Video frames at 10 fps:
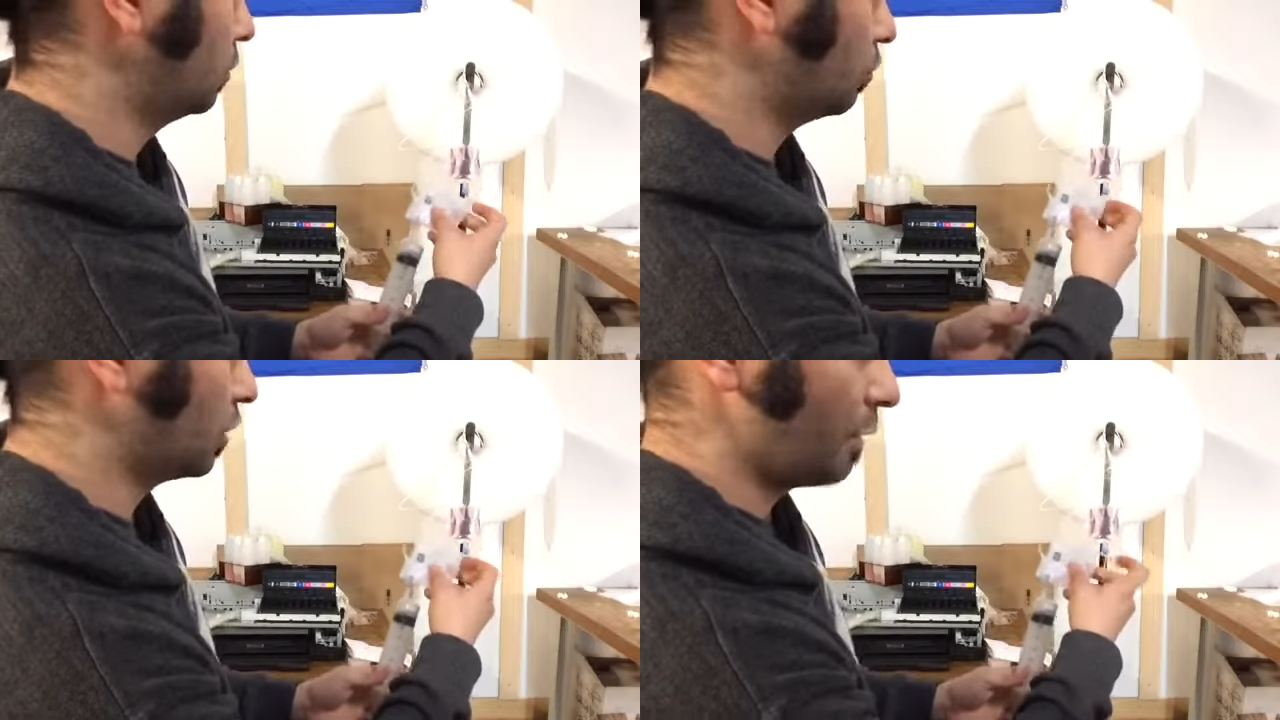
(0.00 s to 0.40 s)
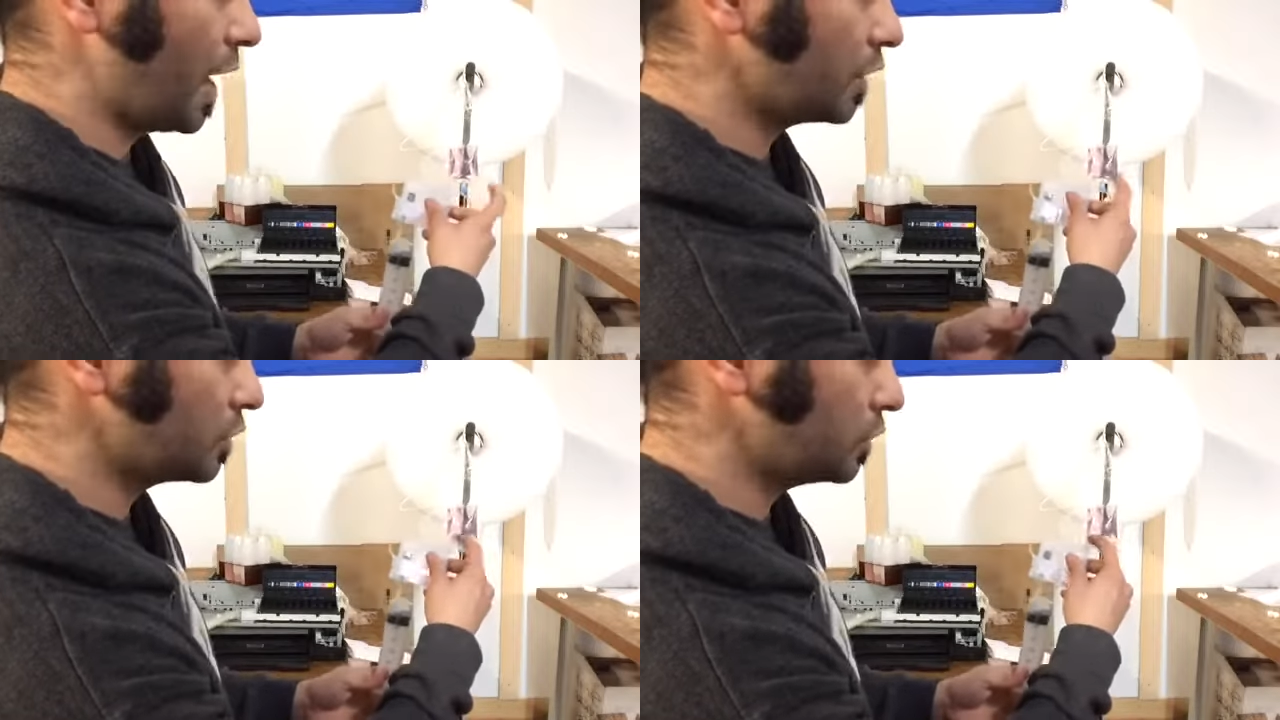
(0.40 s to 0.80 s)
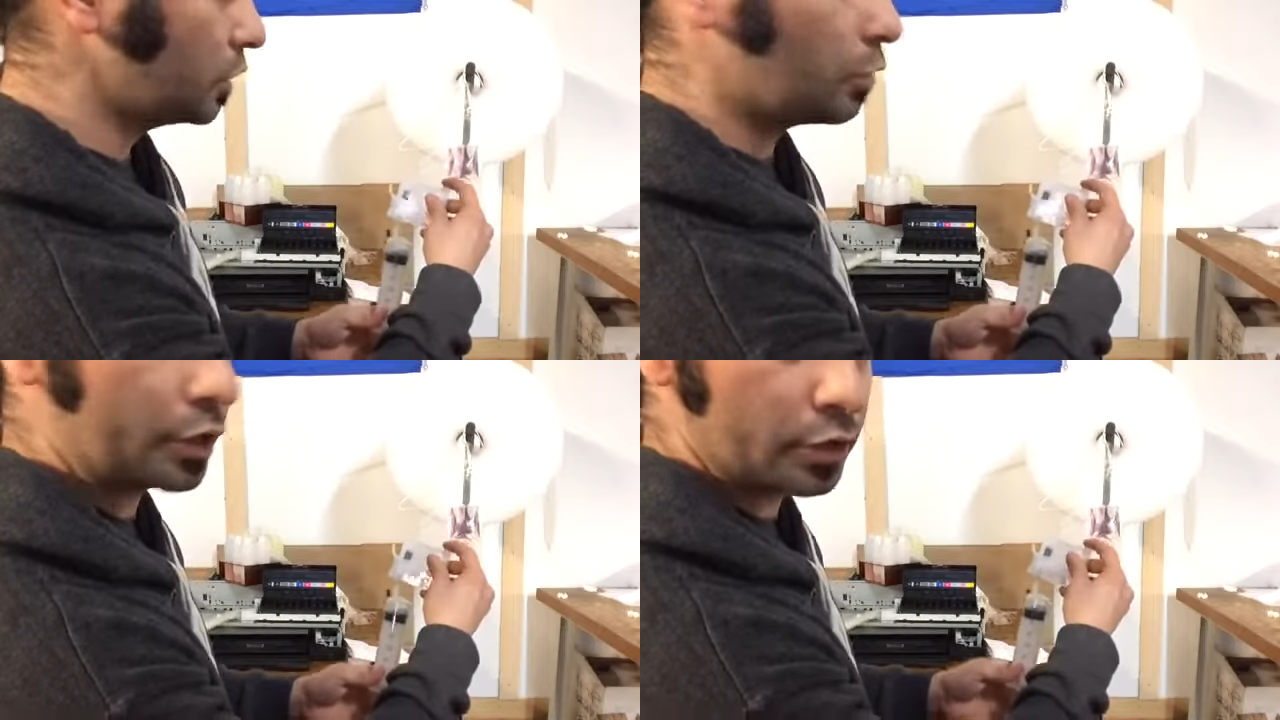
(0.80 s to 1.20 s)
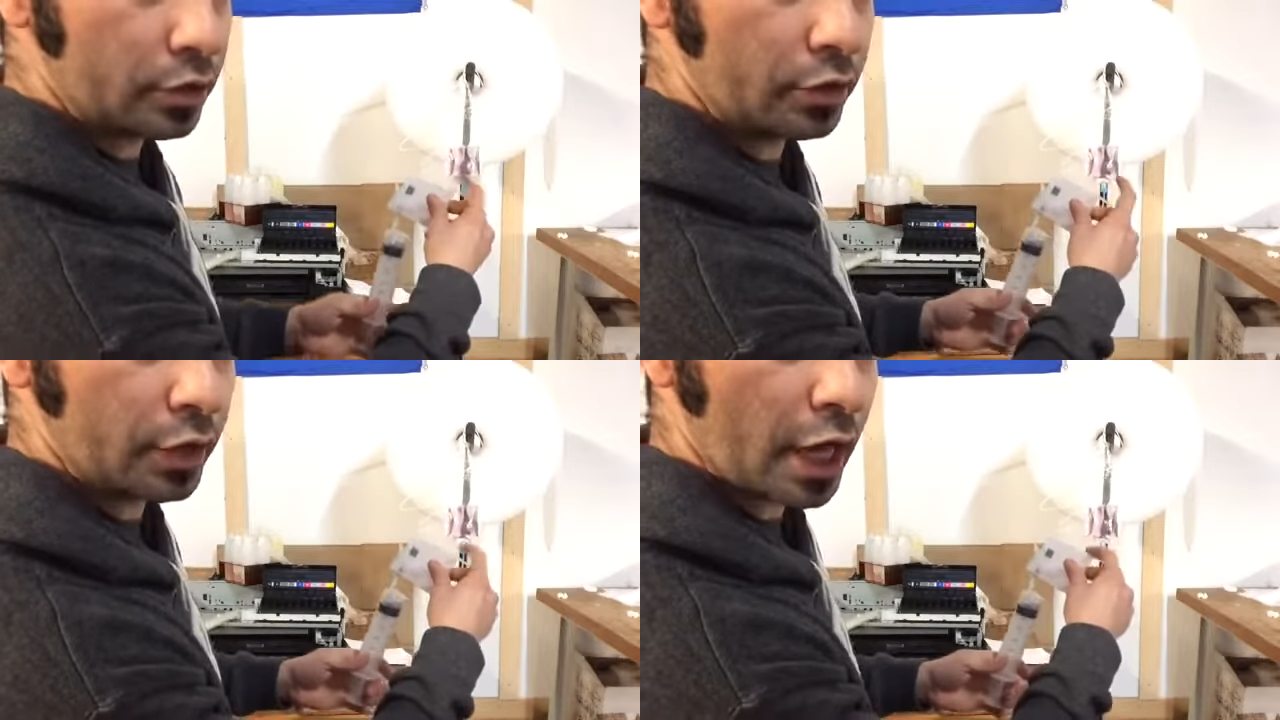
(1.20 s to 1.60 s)
What I'm actually going to
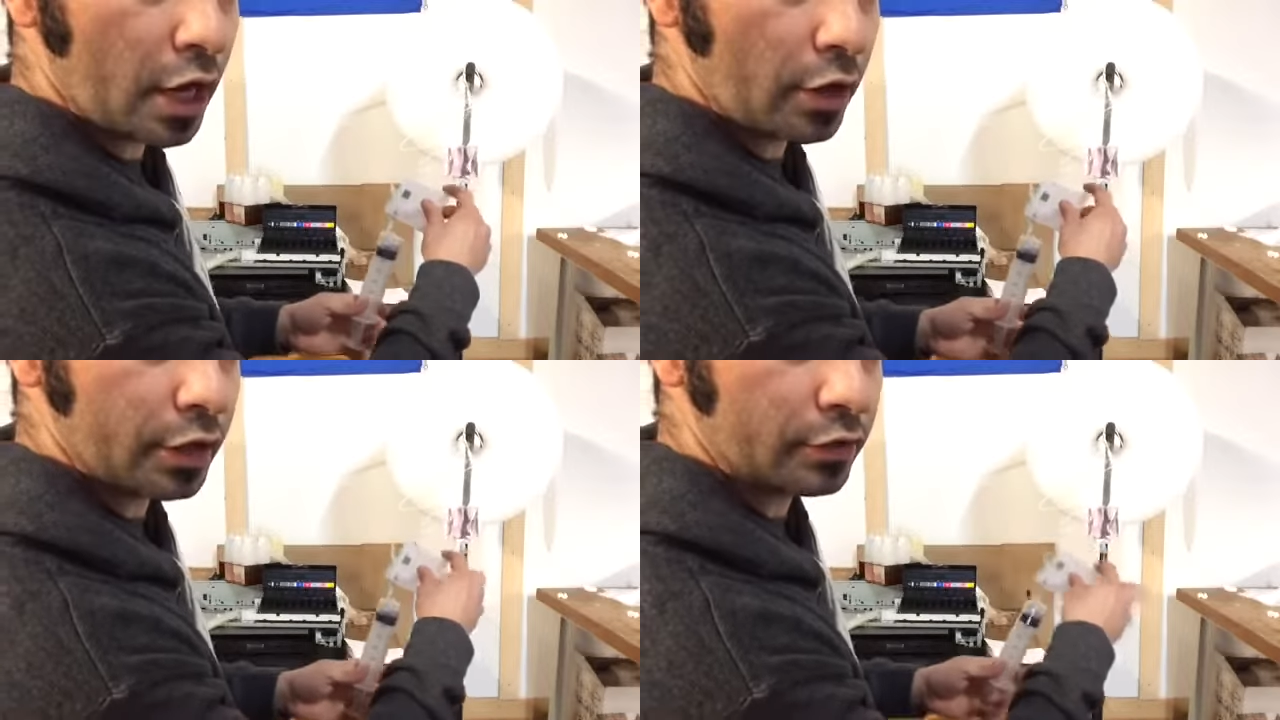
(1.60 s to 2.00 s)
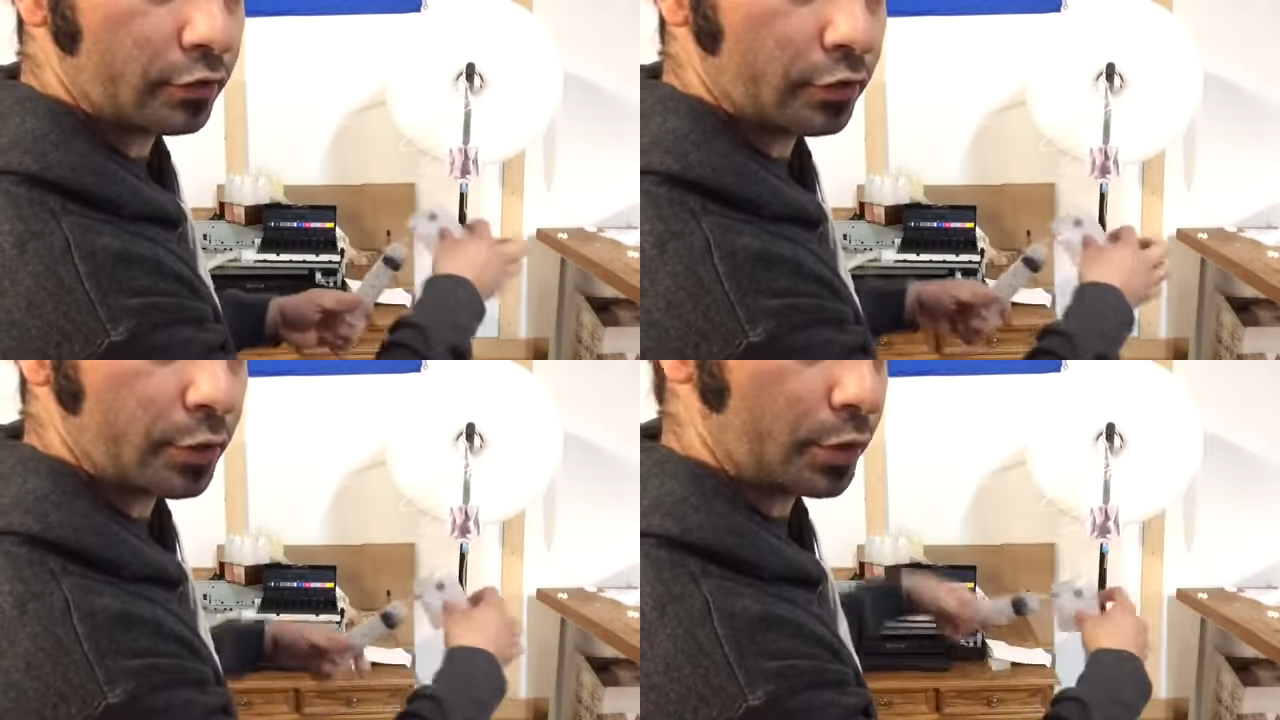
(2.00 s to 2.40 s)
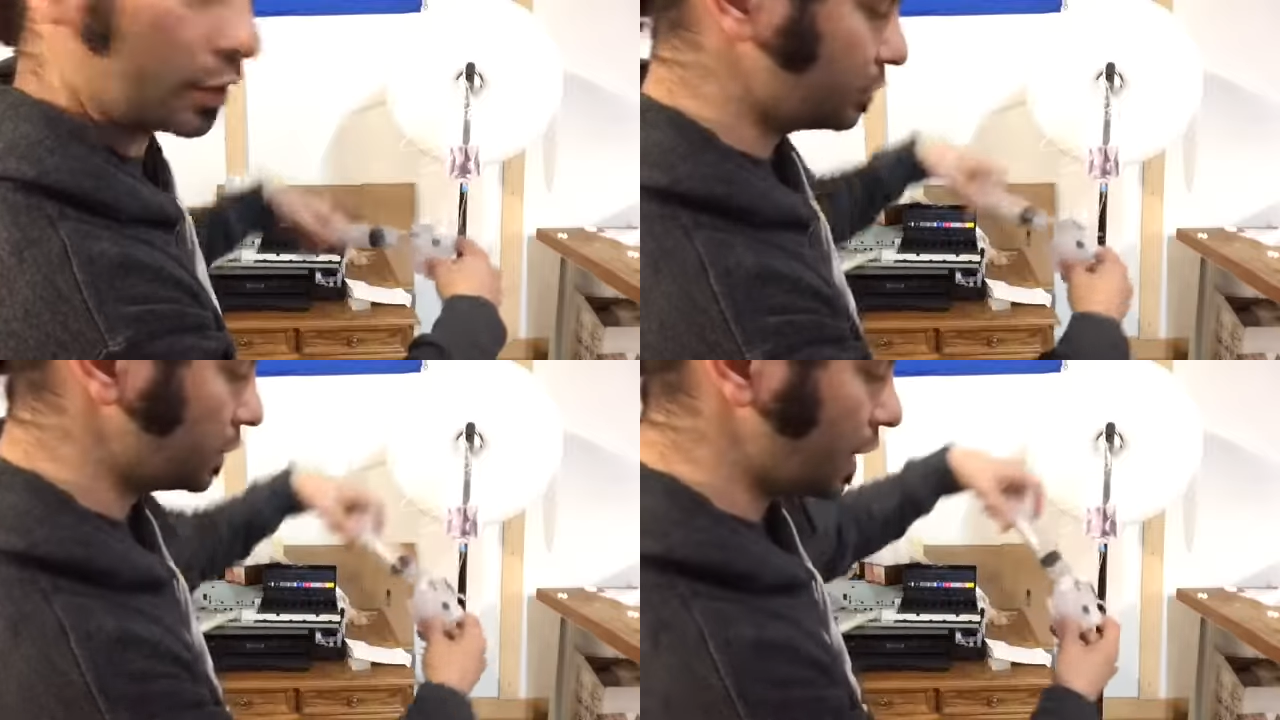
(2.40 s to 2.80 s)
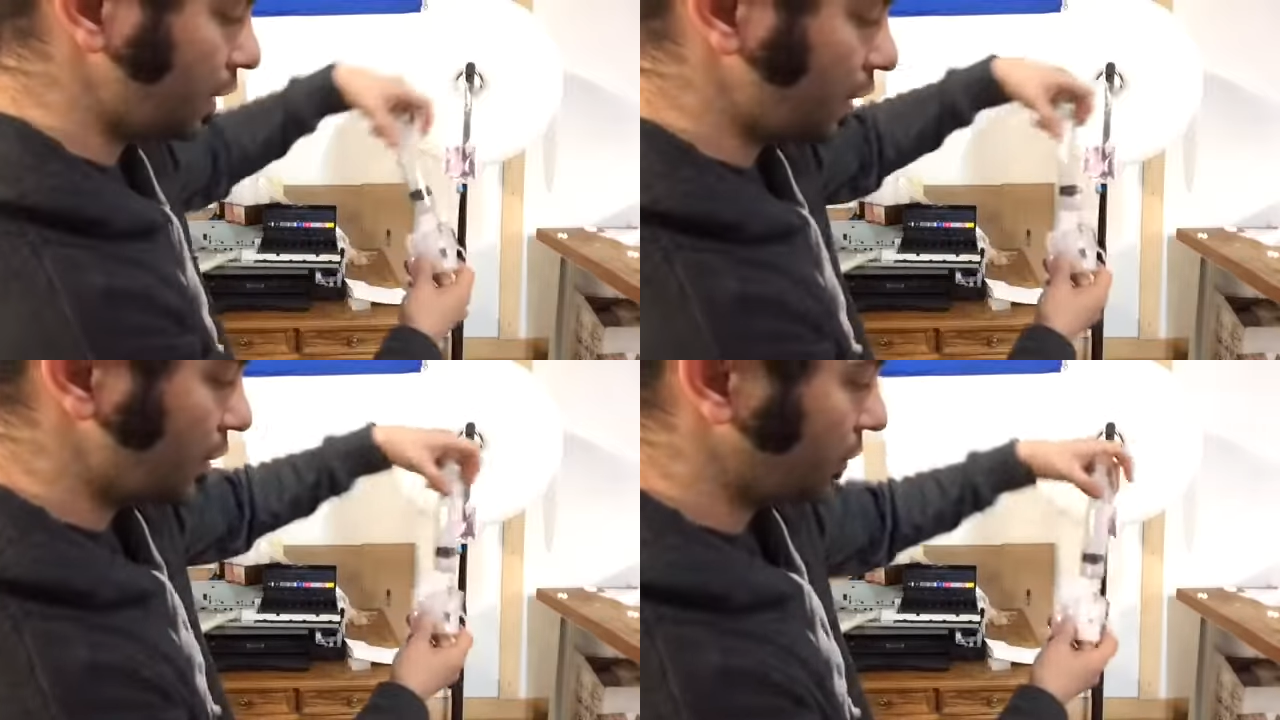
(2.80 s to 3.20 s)
do now is flip it upside
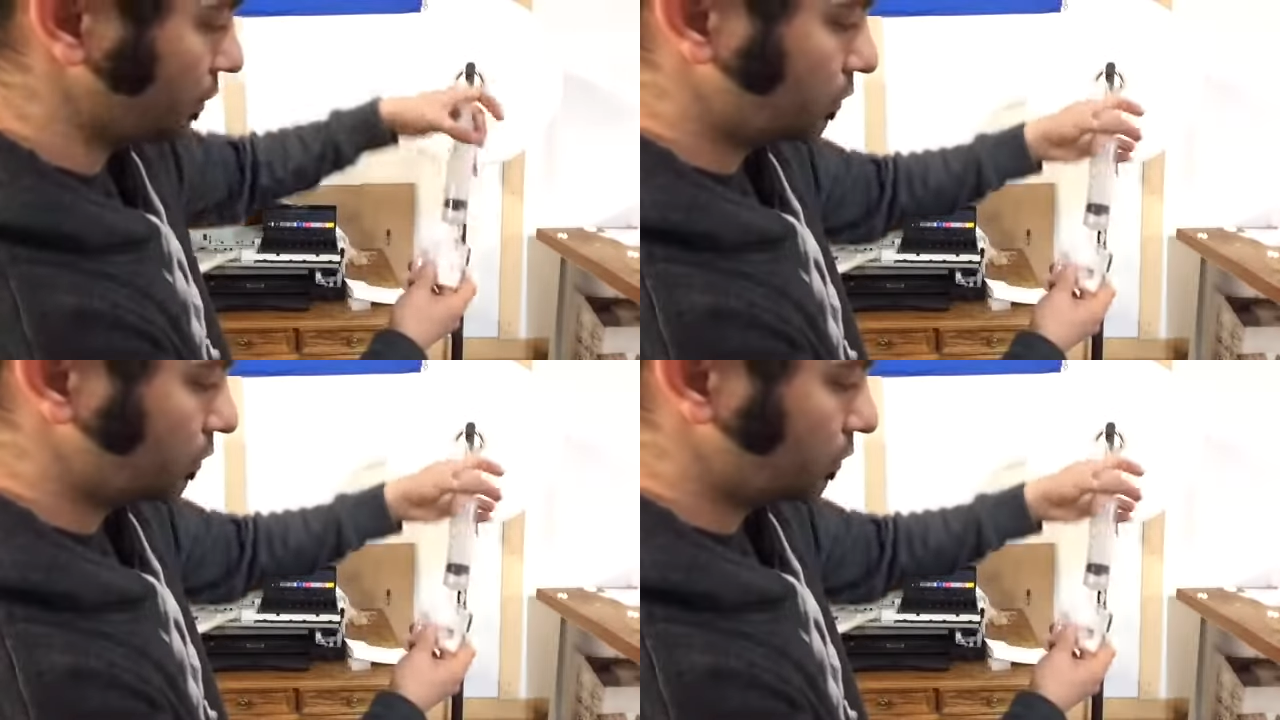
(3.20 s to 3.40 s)
down,